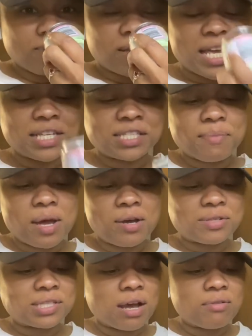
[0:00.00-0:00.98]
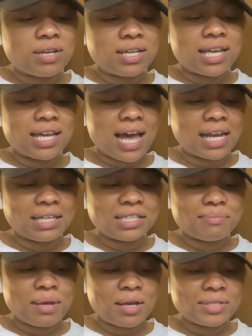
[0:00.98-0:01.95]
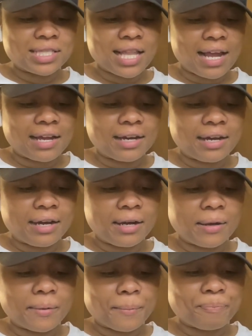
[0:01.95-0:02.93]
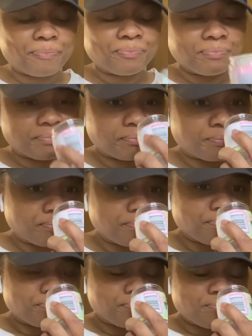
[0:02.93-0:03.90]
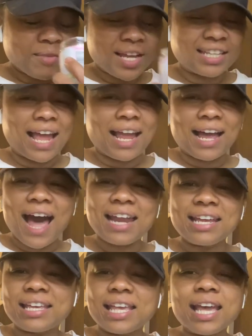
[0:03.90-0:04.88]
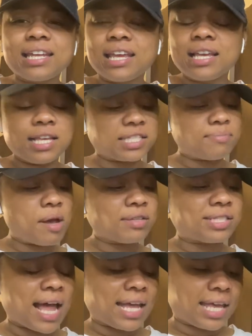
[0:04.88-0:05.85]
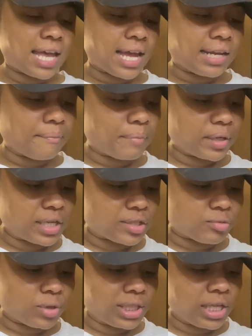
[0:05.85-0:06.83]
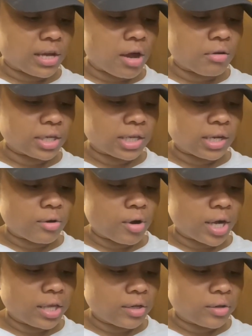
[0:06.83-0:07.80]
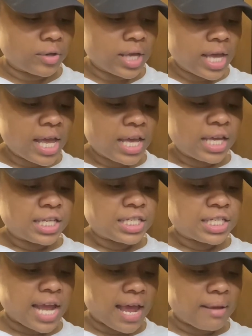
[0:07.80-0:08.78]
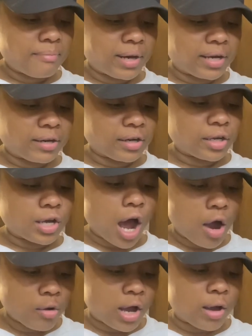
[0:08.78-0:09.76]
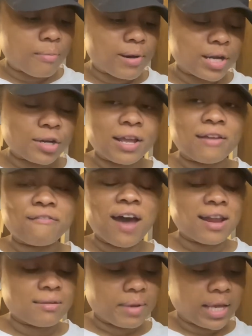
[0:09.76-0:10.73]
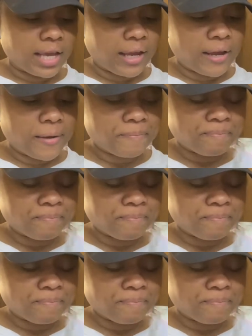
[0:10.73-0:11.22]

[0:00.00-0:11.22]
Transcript: it smells so good it kind of smells like a um like cotton candy it, it smells like candy but it's really coconut oil shea butter cocoa butter and vitamin e